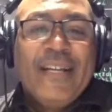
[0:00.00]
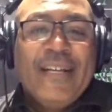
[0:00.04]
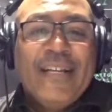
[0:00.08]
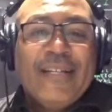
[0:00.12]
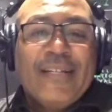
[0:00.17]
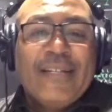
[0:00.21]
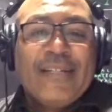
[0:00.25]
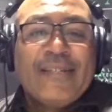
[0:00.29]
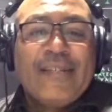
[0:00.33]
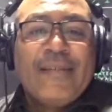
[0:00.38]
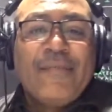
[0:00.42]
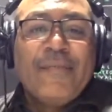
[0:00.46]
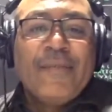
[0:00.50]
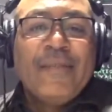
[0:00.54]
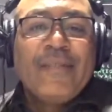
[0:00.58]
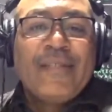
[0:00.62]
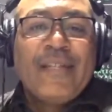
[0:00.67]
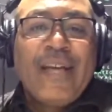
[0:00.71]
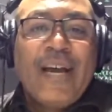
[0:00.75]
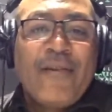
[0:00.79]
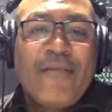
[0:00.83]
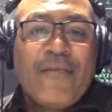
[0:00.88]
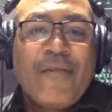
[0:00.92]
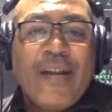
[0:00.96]
Something's
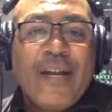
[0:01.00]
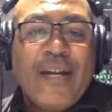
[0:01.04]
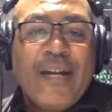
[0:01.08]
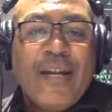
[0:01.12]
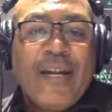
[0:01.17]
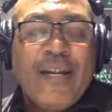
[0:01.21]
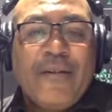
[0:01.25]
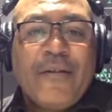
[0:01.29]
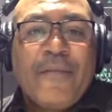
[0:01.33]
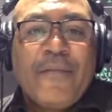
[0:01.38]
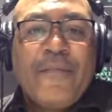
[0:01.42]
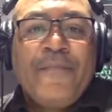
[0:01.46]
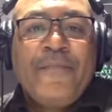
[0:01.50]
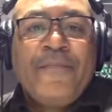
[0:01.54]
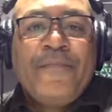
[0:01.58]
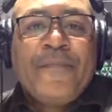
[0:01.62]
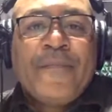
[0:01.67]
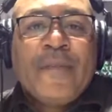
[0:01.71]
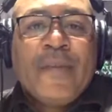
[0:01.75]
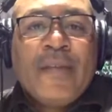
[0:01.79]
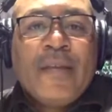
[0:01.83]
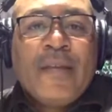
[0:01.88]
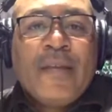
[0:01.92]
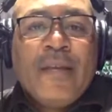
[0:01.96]
not right here.
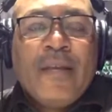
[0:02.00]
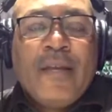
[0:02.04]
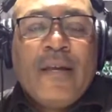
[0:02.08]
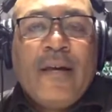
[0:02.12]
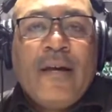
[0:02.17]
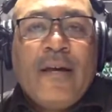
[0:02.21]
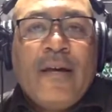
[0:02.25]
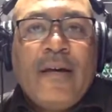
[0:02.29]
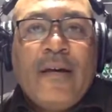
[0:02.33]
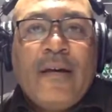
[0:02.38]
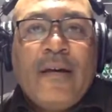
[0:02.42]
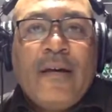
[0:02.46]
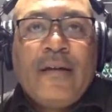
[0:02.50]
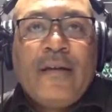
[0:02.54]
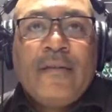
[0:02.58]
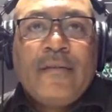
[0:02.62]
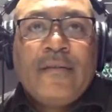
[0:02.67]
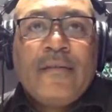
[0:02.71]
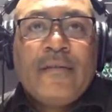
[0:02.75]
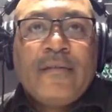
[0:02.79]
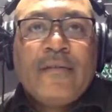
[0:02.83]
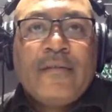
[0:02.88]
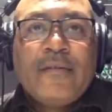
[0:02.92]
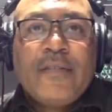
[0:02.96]

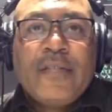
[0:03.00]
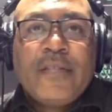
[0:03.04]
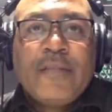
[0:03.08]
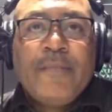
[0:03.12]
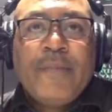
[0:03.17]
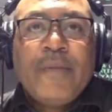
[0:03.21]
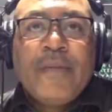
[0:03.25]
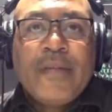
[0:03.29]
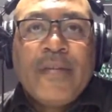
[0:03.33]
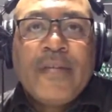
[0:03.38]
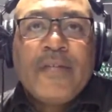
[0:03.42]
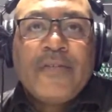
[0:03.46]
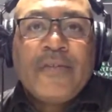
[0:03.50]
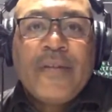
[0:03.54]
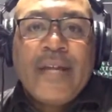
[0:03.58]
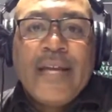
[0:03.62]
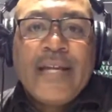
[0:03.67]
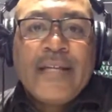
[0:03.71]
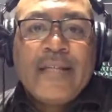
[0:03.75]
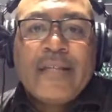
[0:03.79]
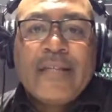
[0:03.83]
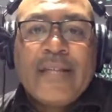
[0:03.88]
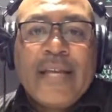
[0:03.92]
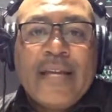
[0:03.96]
Just because you're
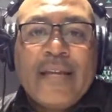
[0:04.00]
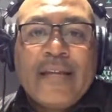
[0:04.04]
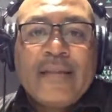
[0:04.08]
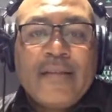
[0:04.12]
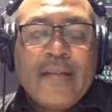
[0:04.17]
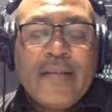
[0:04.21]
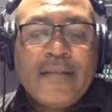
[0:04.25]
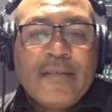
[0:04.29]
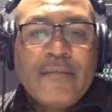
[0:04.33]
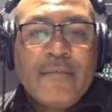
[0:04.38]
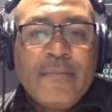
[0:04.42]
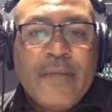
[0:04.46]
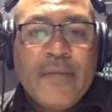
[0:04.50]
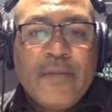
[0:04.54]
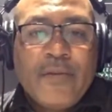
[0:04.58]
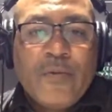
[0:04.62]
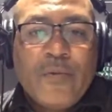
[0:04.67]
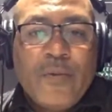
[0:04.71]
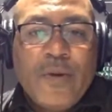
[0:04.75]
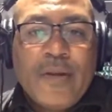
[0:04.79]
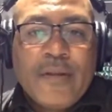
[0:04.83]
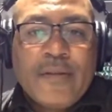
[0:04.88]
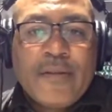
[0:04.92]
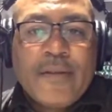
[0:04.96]
educated doesn't mean
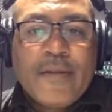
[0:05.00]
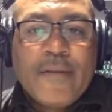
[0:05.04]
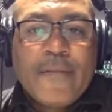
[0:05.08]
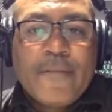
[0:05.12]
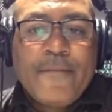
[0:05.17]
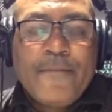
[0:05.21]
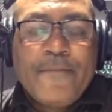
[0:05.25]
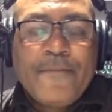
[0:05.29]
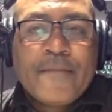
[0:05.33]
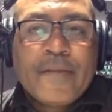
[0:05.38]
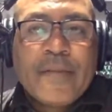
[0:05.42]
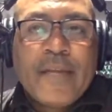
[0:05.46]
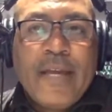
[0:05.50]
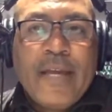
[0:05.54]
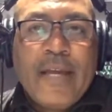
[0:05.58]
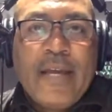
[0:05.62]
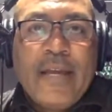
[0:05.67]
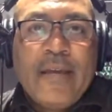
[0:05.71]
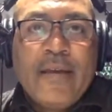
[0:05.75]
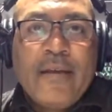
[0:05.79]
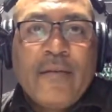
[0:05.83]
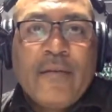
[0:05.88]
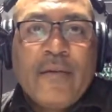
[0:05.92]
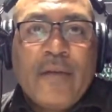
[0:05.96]
you're wealthy.
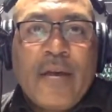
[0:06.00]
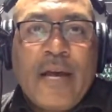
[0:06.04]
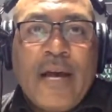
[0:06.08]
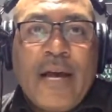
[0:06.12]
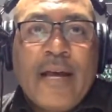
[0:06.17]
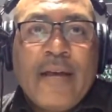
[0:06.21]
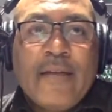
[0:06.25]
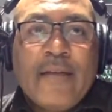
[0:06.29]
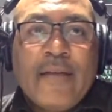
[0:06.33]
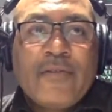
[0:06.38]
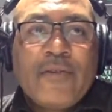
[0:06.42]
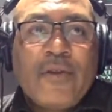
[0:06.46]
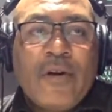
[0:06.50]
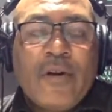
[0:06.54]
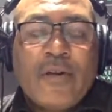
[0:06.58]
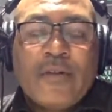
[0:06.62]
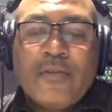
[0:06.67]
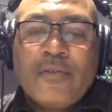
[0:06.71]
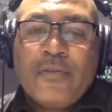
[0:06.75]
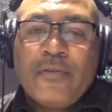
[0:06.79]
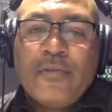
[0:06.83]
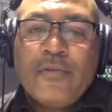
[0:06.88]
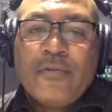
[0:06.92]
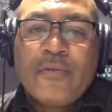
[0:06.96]
And I
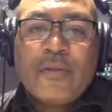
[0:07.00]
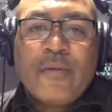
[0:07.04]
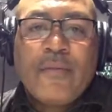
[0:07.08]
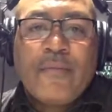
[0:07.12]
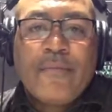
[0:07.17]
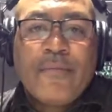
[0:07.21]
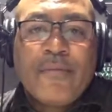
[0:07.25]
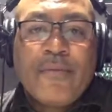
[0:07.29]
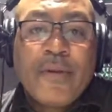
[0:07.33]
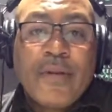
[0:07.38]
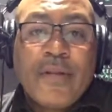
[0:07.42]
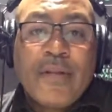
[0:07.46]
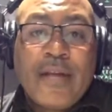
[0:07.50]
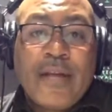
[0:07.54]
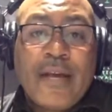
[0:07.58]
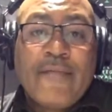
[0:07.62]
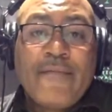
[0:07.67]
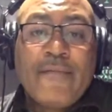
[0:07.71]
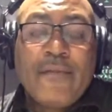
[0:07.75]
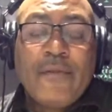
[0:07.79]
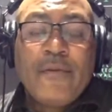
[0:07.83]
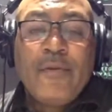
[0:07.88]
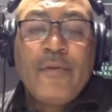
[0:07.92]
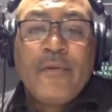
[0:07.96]
talk to some pretty
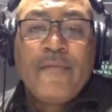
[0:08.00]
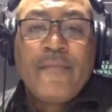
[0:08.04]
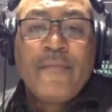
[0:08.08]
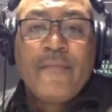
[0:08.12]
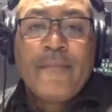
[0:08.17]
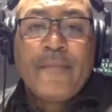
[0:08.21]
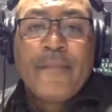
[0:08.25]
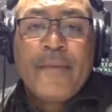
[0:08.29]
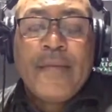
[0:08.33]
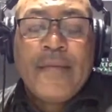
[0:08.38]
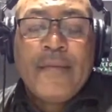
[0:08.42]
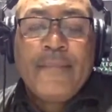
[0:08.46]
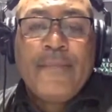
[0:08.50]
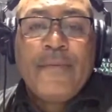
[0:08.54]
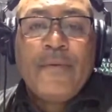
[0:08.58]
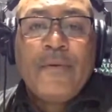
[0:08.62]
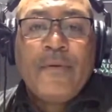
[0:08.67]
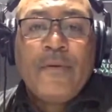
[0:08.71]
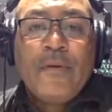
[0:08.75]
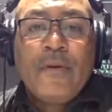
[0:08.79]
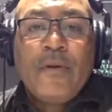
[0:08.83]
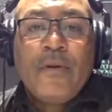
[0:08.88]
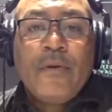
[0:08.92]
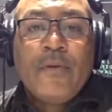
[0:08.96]
affluent
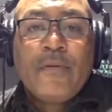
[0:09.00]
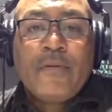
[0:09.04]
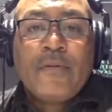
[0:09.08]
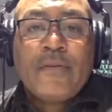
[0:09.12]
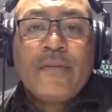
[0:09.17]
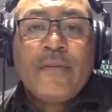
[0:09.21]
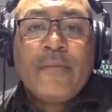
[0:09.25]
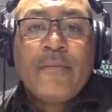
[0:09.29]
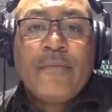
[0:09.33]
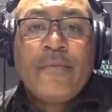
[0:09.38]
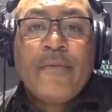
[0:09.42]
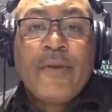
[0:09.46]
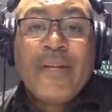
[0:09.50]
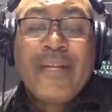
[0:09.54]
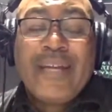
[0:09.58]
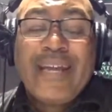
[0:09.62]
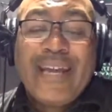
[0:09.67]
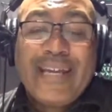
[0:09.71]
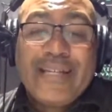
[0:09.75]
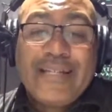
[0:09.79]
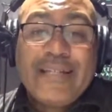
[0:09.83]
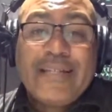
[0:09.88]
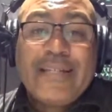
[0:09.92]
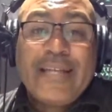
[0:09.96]
people, some pretty
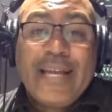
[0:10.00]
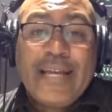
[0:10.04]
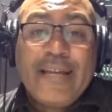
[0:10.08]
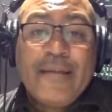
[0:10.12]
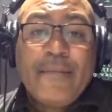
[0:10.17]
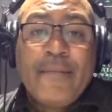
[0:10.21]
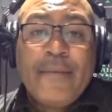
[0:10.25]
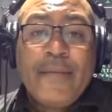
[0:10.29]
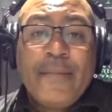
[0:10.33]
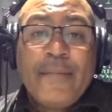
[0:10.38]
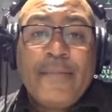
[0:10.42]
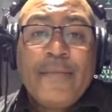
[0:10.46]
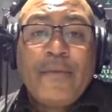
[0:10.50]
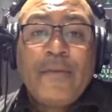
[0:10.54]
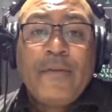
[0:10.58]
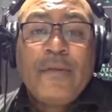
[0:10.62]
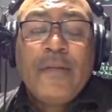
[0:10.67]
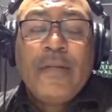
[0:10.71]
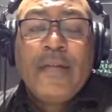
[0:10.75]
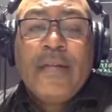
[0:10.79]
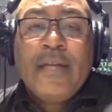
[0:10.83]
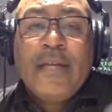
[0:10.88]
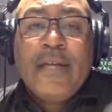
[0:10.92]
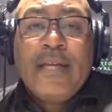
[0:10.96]
educated
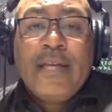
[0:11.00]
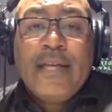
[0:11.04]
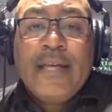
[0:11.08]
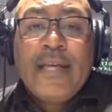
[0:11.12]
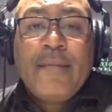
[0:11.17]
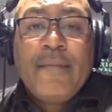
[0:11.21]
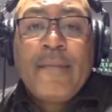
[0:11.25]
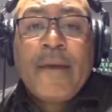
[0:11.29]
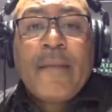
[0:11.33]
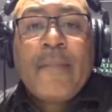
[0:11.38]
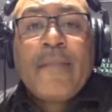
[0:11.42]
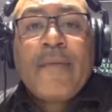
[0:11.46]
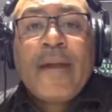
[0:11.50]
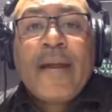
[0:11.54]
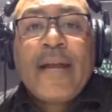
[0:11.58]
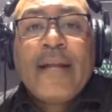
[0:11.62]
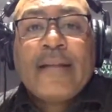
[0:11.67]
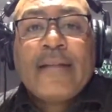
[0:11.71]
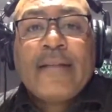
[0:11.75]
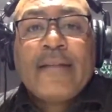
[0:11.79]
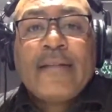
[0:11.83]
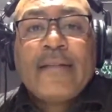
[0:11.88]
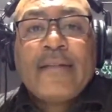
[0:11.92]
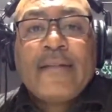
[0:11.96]
people in my
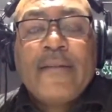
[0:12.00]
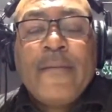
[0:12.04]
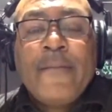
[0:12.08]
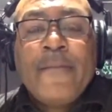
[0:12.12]
practice.